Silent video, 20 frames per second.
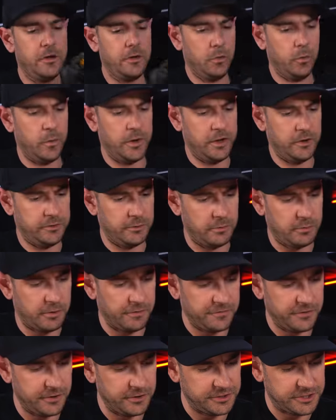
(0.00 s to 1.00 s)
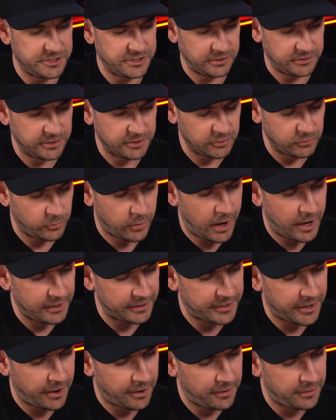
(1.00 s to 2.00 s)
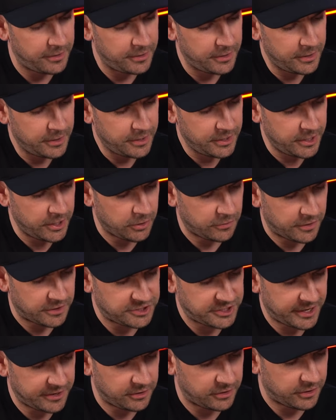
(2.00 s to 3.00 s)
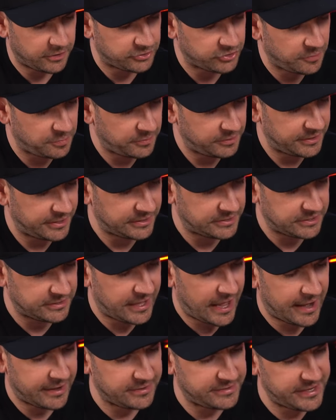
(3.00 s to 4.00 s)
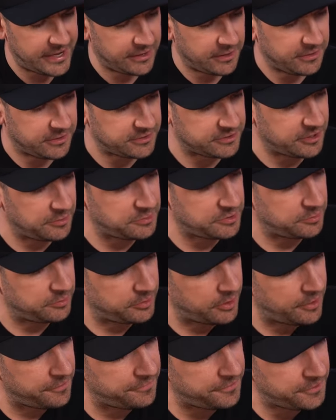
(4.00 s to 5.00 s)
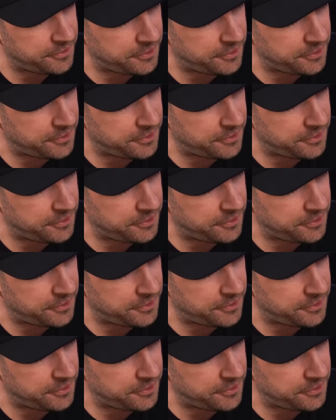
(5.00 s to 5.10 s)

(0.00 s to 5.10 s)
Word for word: wheel that we reviewed just a little while ago here on the channel, I'll drop a link to that down in the description below for